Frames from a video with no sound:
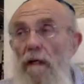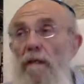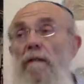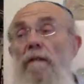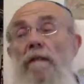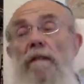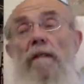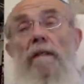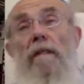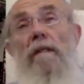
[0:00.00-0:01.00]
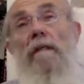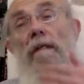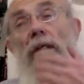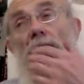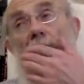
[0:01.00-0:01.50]
You would
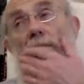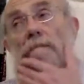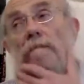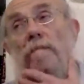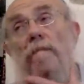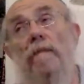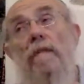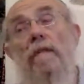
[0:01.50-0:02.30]
enjoy it, I think.